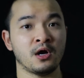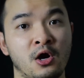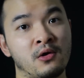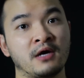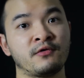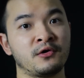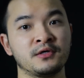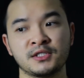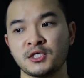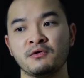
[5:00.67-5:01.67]
oh, I've heard
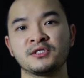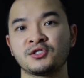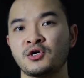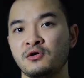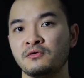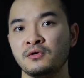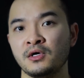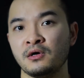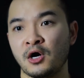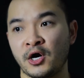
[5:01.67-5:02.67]
so-and-so
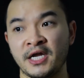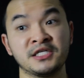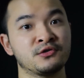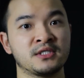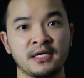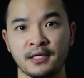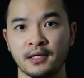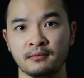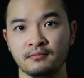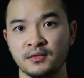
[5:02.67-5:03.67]
are interested in
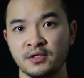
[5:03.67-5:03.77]
him.